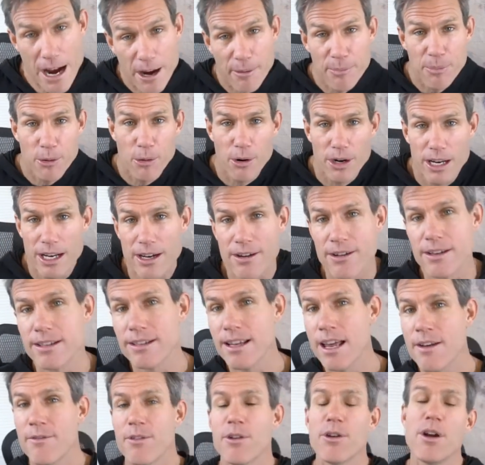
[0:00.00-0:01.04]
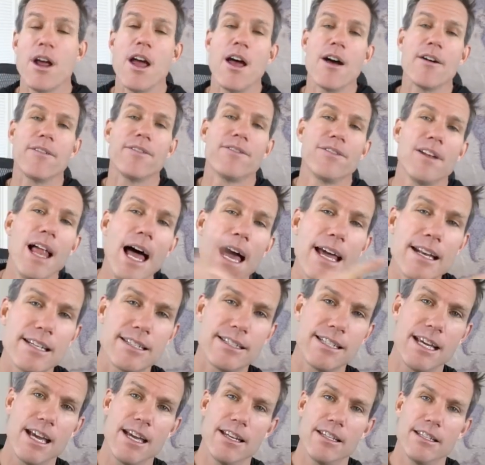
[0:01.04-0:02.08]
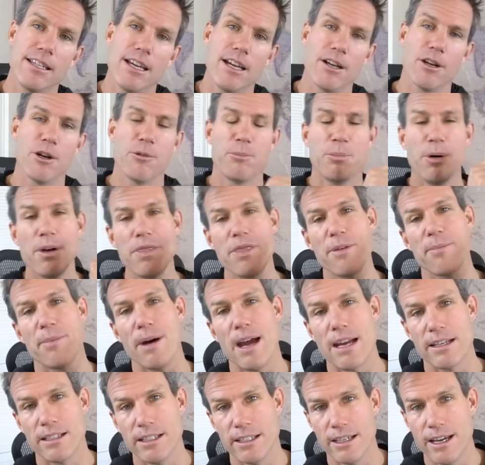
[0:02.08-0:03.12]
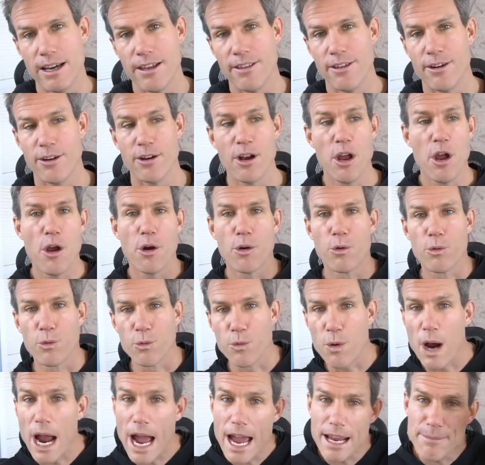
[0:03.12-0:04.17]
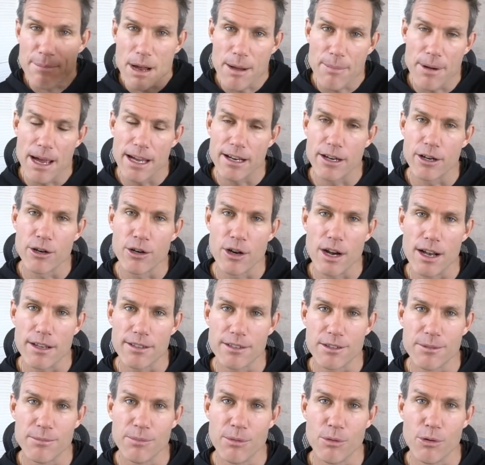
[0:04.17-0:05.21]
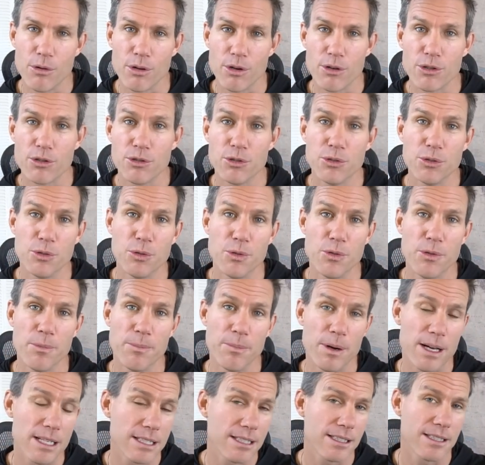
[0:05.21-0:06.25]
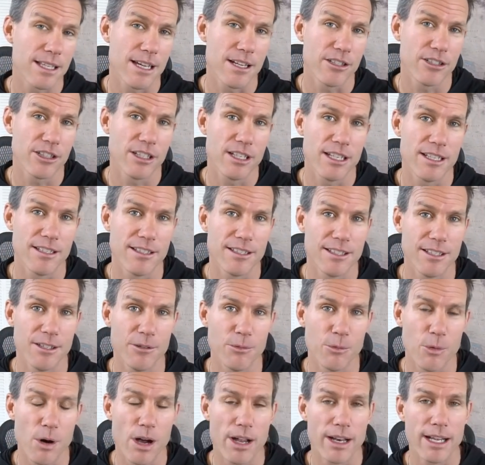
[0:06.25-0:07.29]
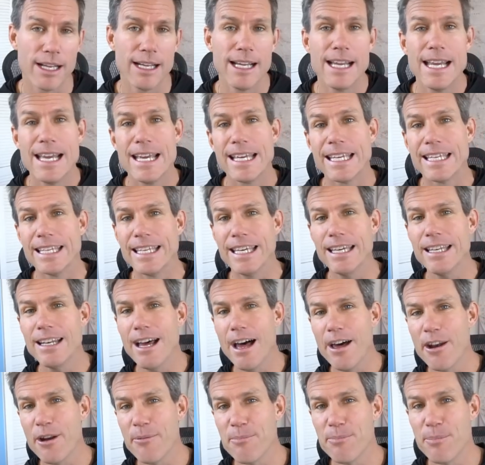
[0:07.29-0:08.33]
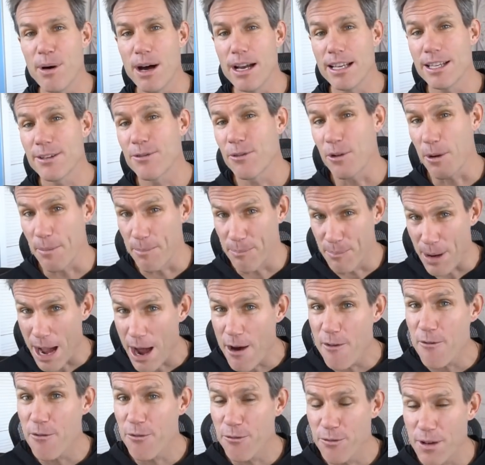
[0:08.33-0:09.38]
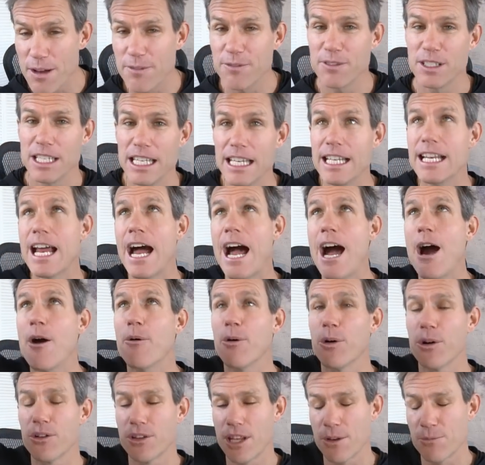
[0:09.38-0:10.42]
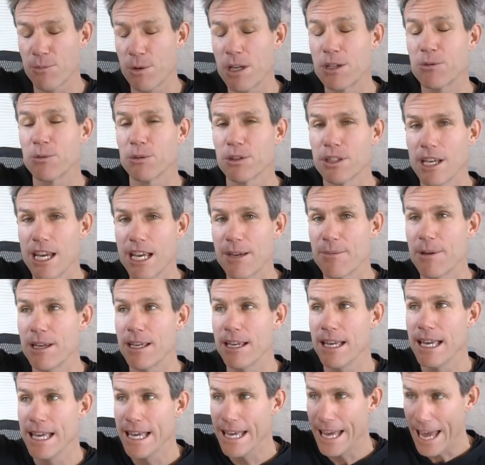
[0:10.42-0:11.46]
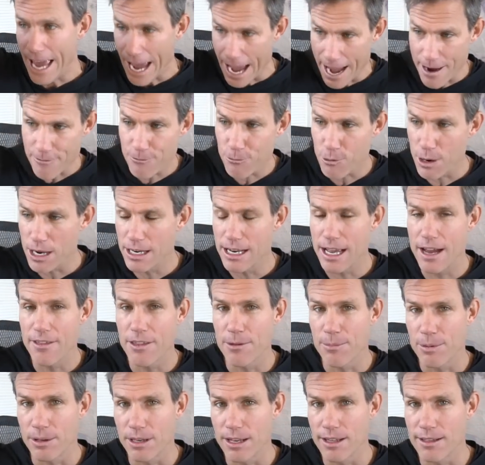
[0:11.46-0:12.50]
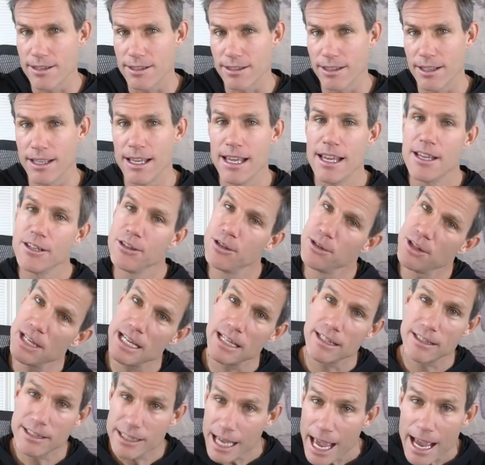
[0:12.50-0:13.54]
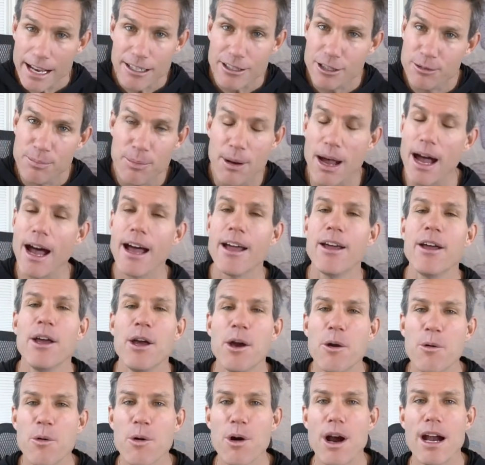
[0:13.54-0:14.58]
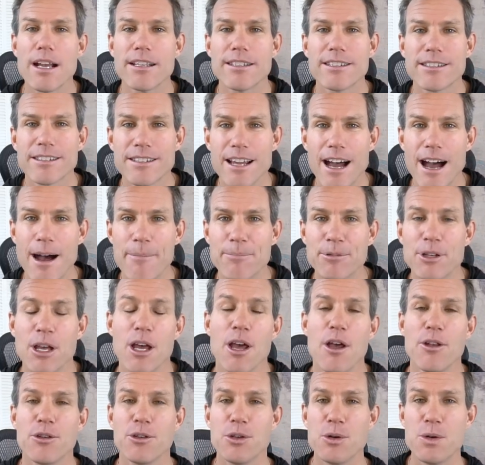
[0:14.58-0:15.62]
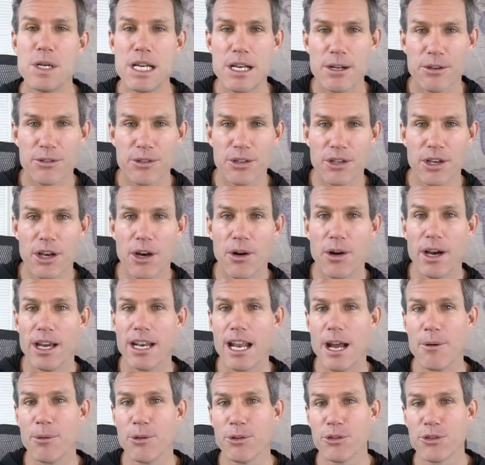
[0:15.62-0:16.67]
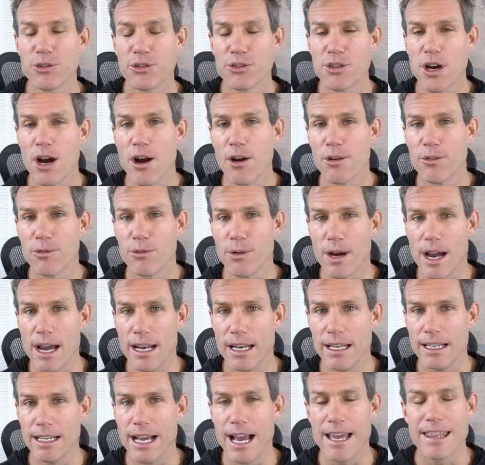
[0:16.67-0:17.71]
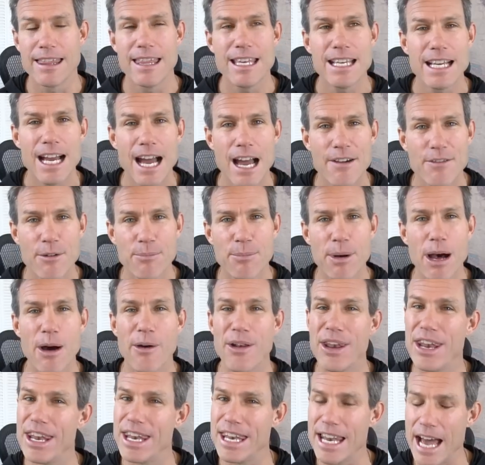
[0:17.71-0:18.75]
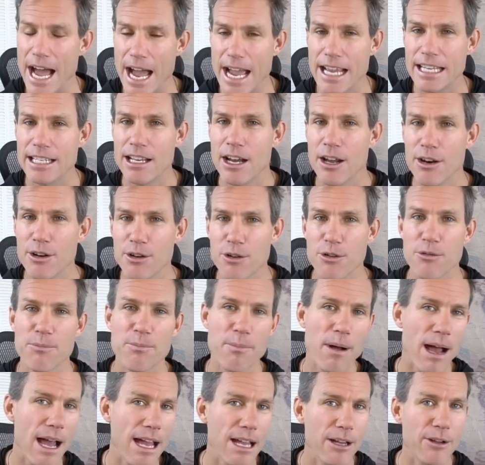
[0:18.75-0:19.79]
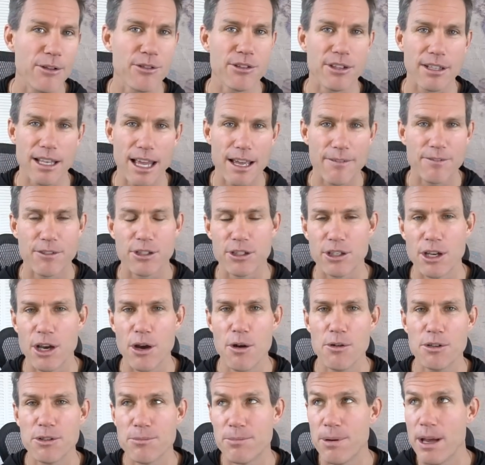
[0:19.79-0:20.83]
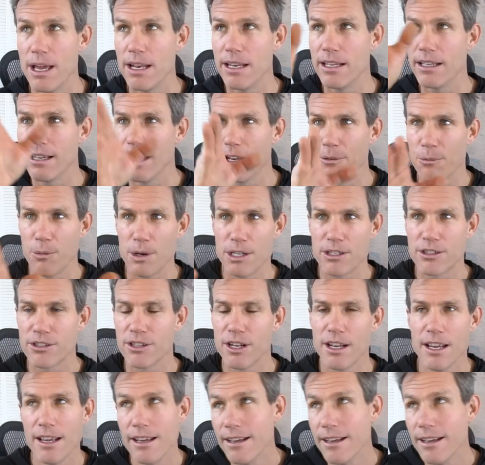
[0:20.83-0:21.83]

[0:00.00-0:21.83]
airport here in Denver, fly to San Diego, put the bike together, ride my bike across the border to the bus station in Tijuana, get on a bus for about 15 hours, which will take me halfway down the peninsula to the exact spot where I stopped 2 years ago, and I will start riding. I think I have about 900 miles left to go, depending on which,